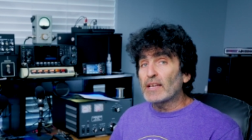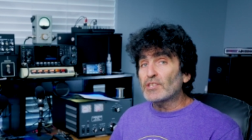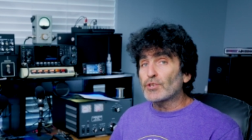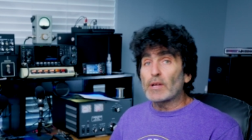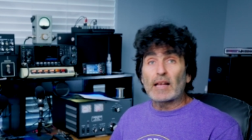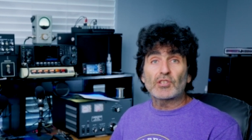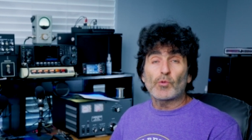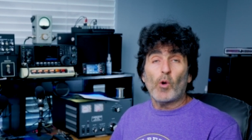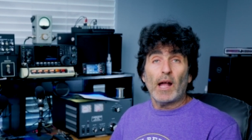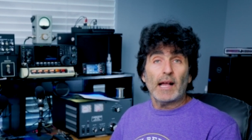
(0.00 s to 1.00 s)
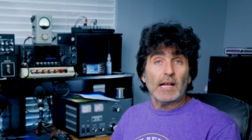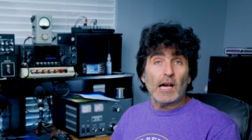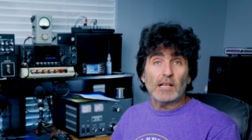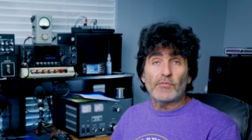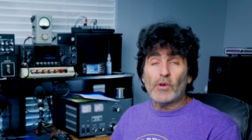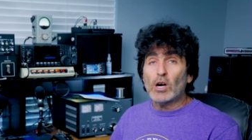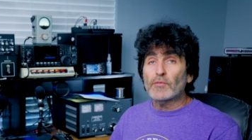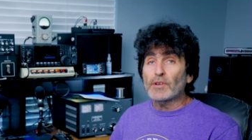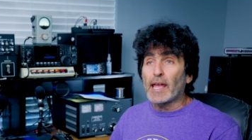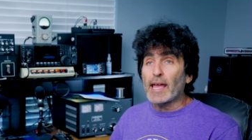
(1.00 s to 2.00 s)
history as to why I got
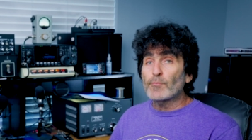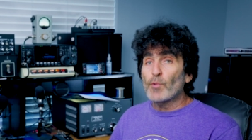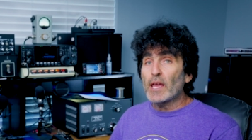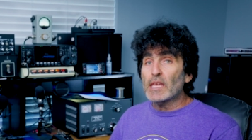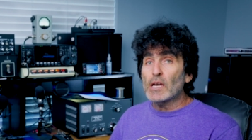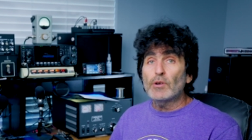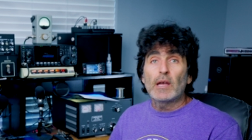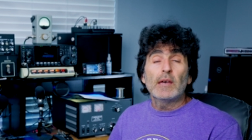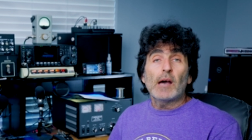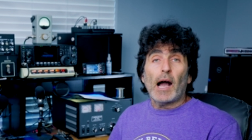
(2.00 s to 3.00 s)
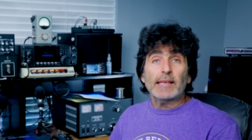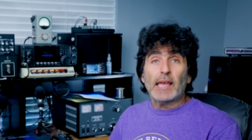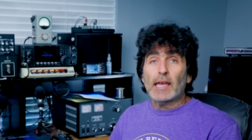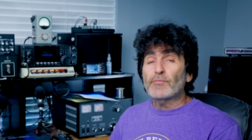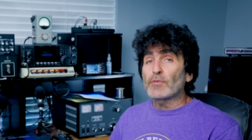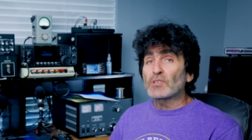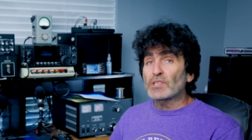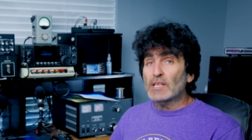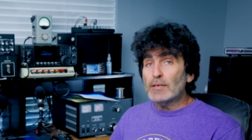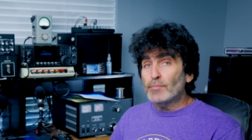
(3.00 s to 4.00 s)
involved in ham radio. I came from
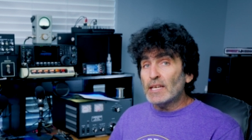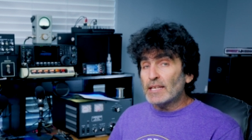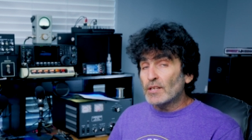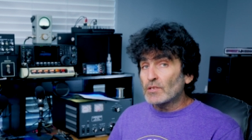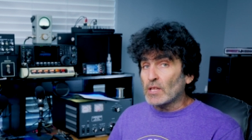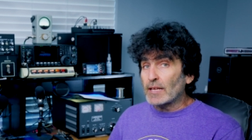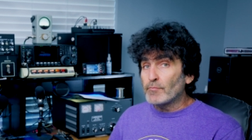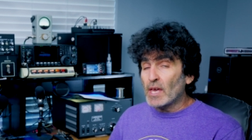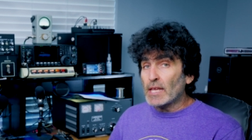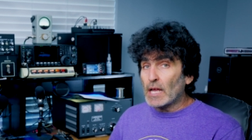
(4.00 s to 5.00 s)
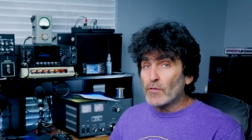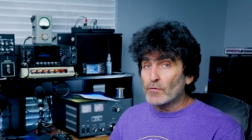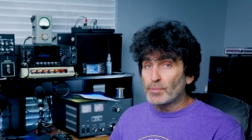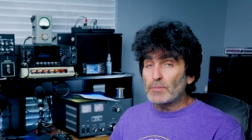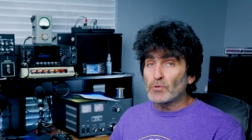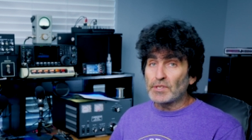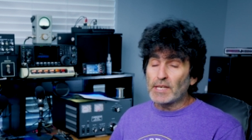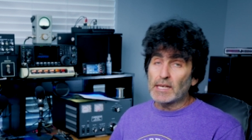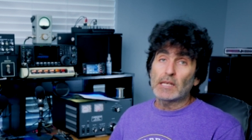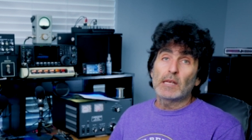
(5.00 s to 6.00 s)
C B just like many other people
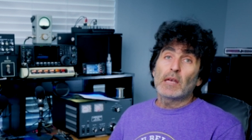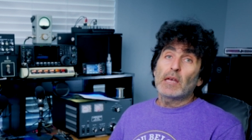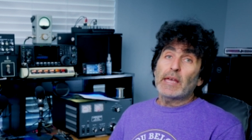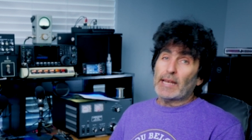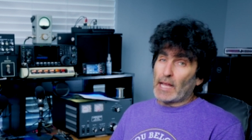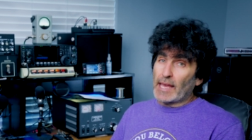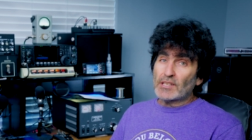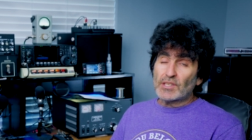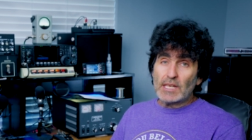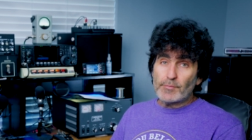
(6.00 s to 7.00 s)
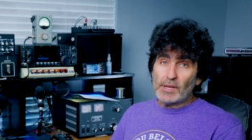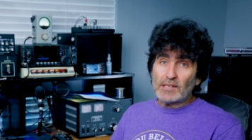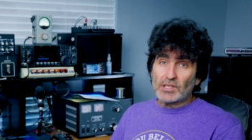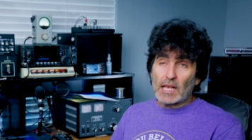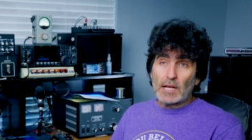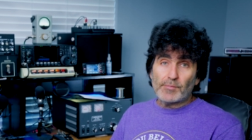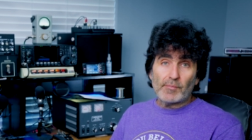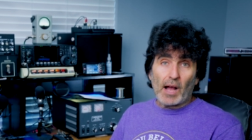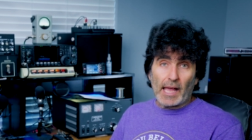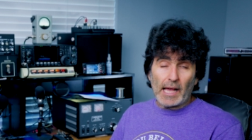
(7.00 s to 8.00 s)
did, and I had a C B set up
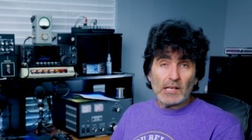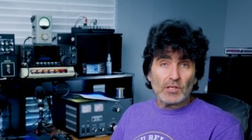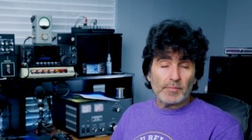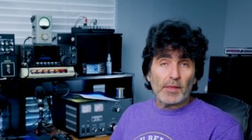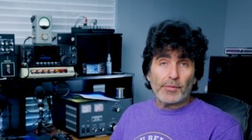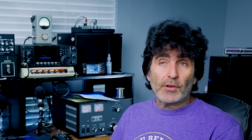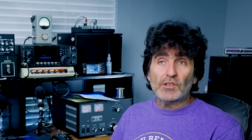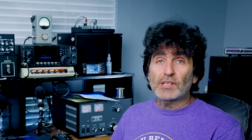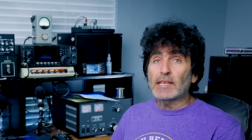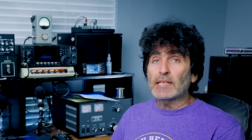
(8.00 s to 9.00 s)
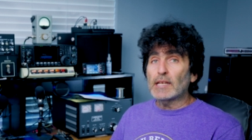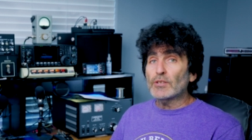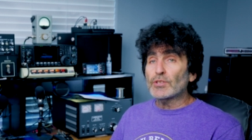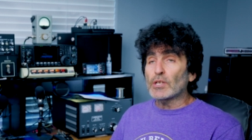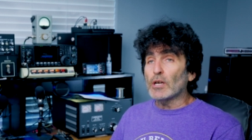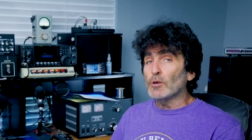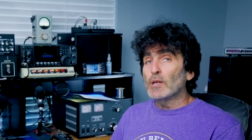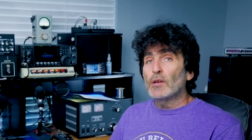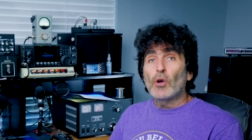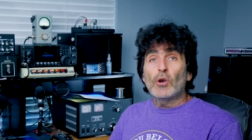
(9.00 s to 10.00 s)
in my house about thirteen years ago.
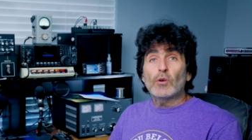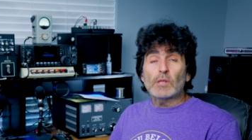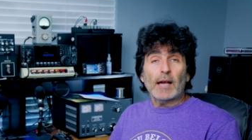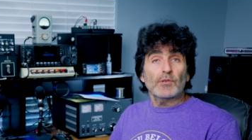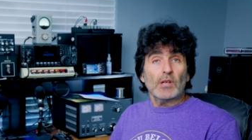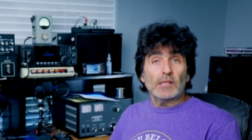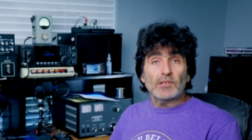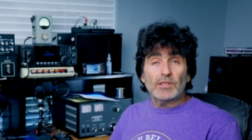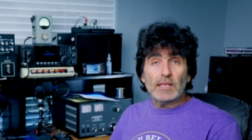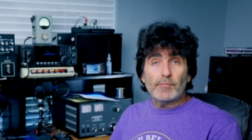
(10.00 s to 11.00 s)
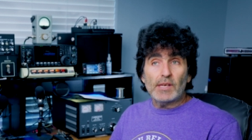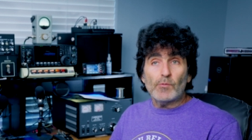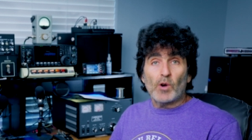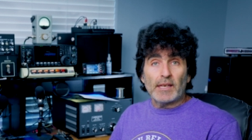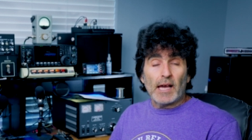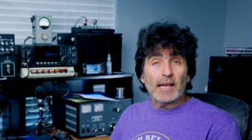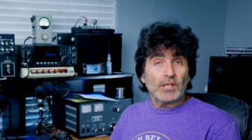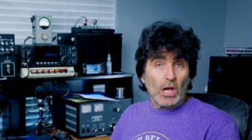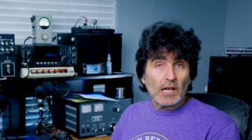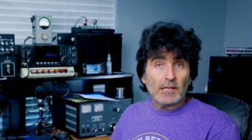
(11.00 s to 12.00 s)
Well, I was on the C B one
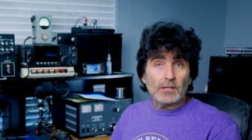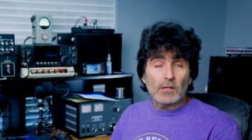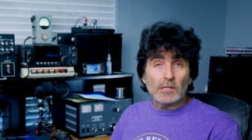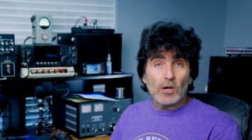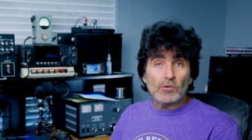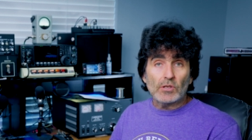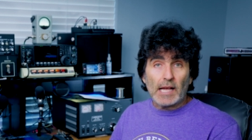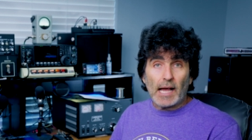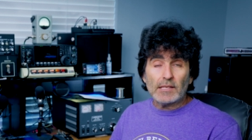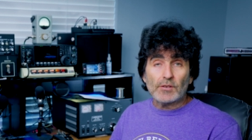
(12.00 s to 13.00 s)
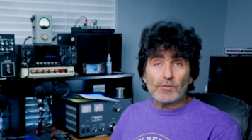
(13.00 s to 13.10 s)
night talking to the local guys